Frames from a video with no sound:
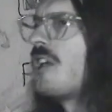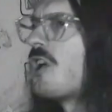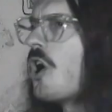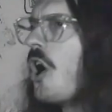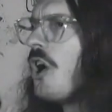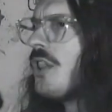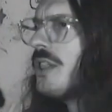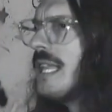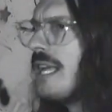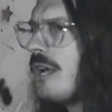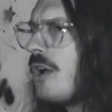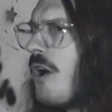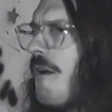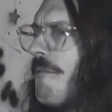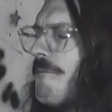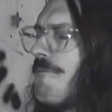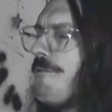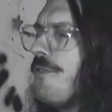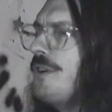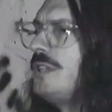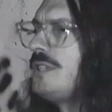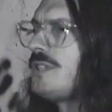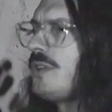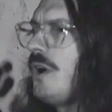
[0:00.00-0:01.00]
need godly
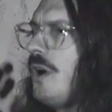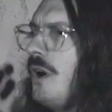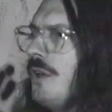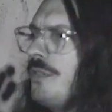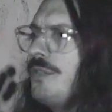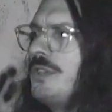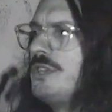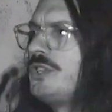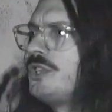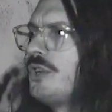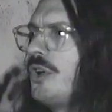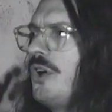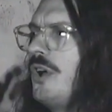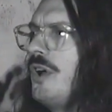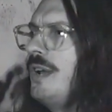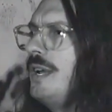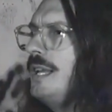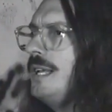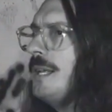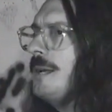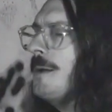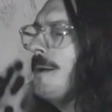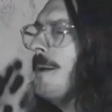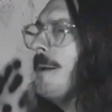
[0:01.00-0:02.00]
confidence on the
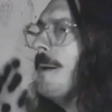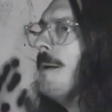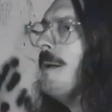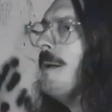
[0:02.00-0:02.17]
journey. And